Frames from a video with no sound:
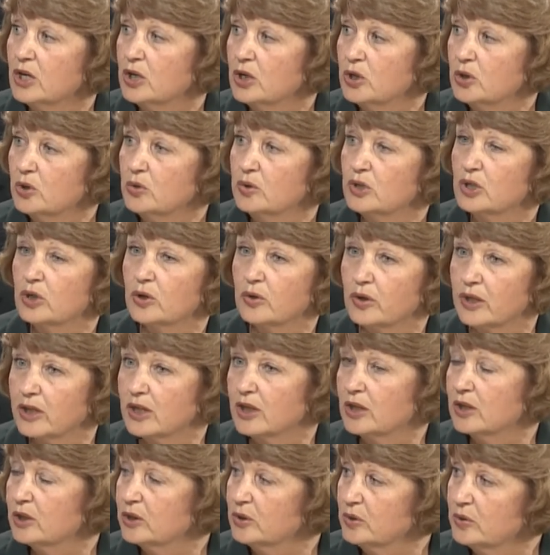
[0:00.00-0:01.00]
who you're
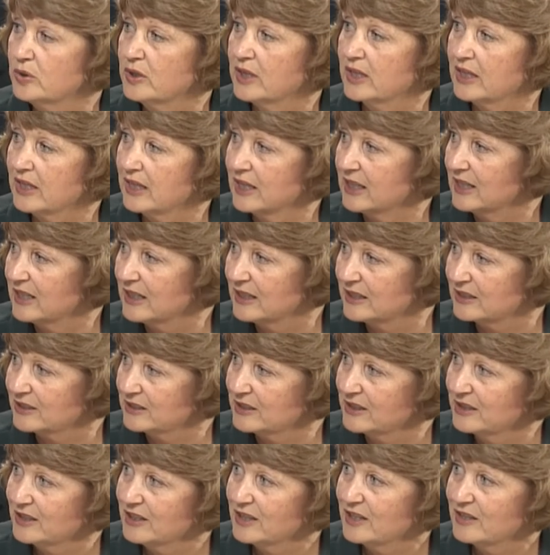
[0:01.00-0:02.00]
including
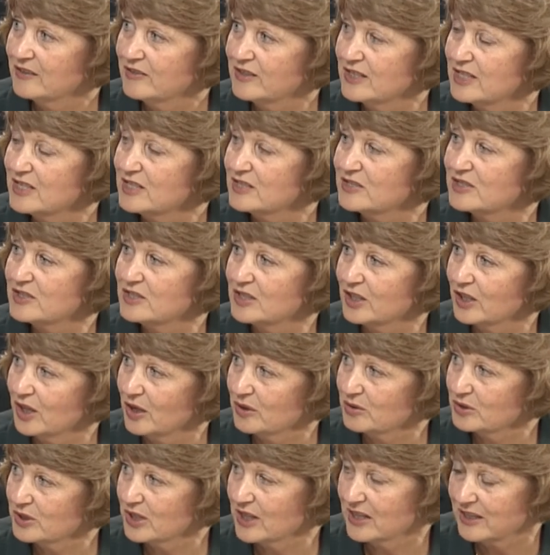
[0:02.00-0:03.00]
in
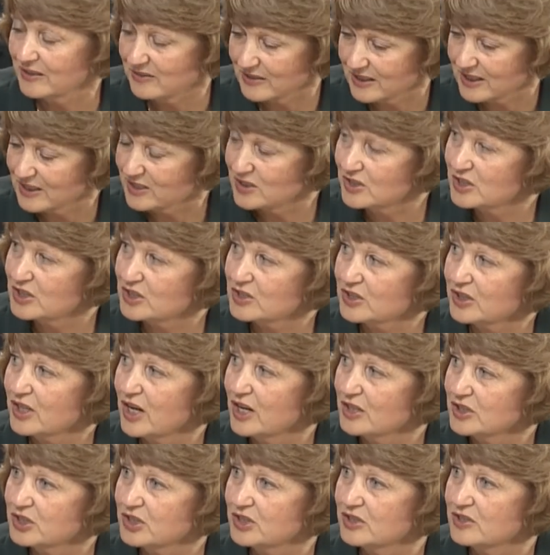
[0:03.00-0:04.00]
these
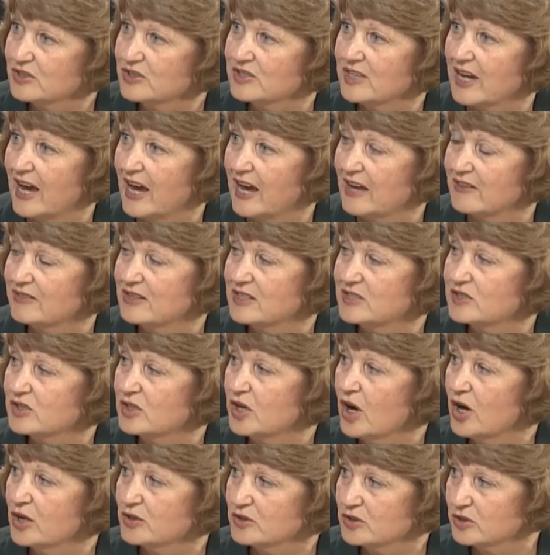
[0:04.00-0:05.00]
discussions and these
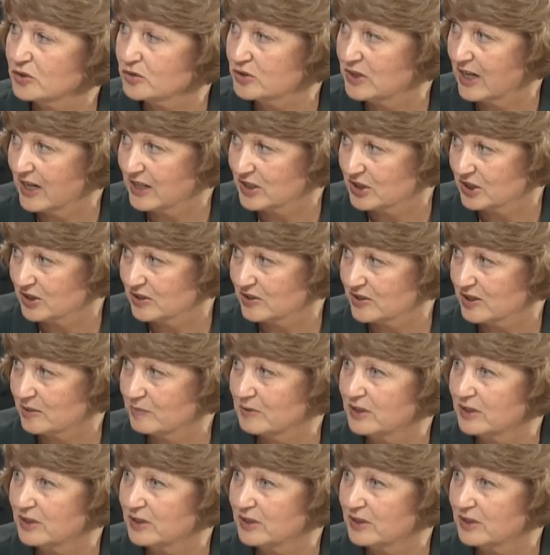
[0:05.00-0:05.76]
consultations.